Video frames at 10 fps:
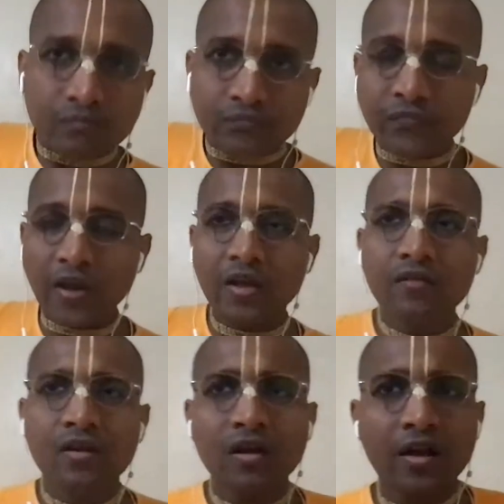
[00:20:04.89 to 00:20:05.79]
Like
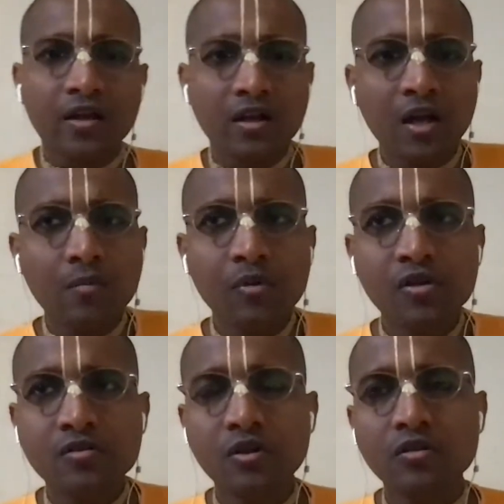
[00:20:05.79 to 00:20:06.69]
even like in
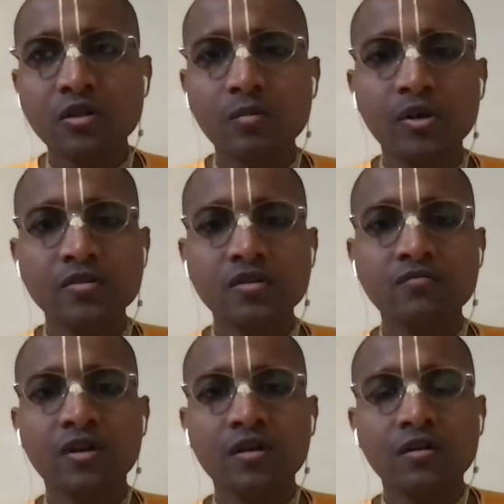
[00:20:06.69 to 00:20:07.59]
temples or some places
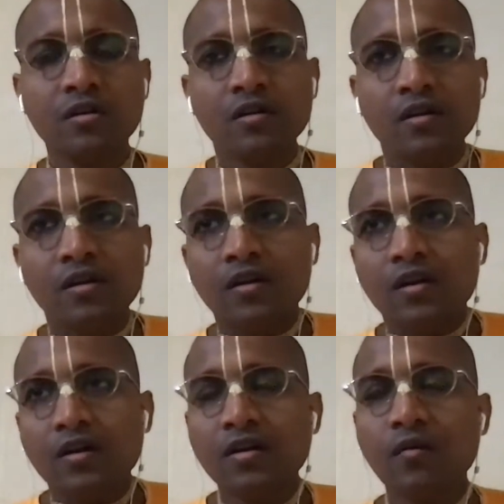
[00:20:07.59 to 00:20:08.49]
when
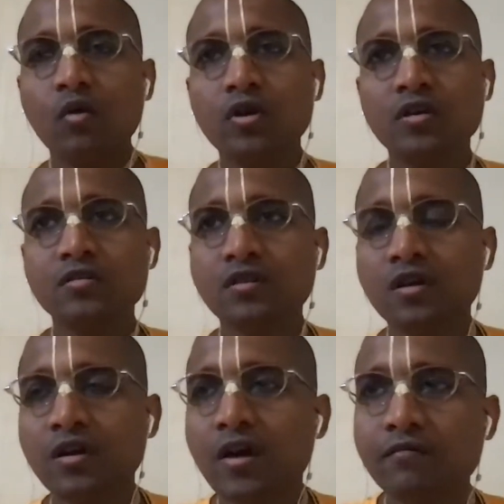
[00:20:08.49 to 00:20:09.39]
devotees
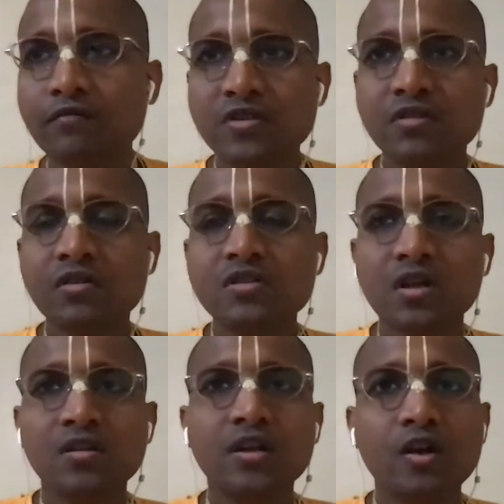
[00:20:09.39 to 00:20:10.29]
have festivals are
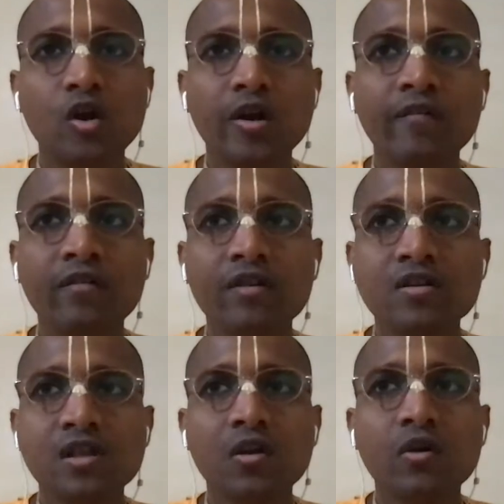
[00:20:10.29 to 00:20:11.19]
there, not everyone is
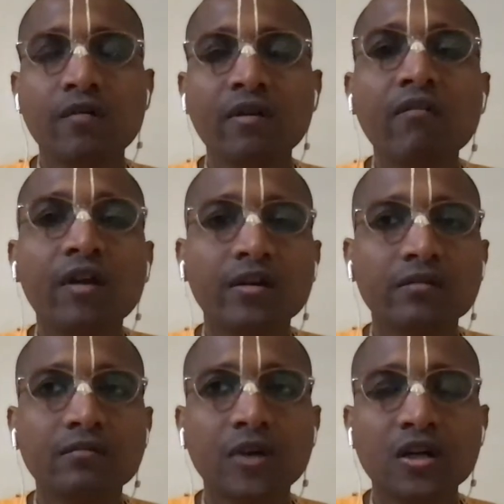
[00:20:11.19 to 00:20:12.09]
allowed everywhere.
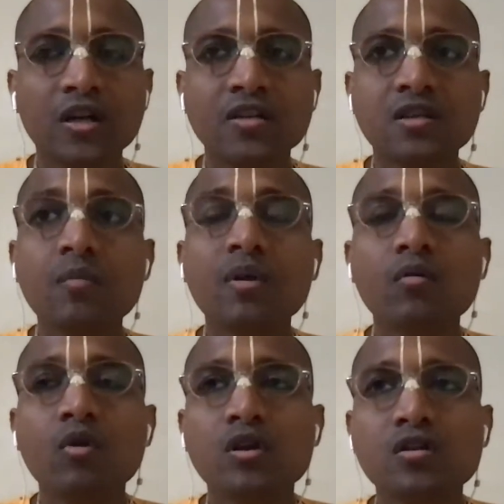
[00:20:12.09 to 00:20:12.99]
But there are some
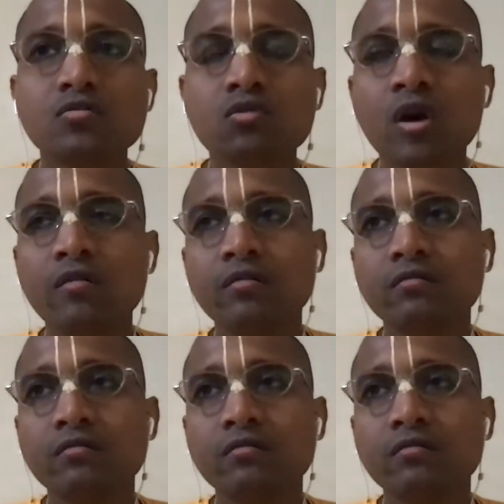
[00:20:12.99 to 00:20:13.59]
devotees who have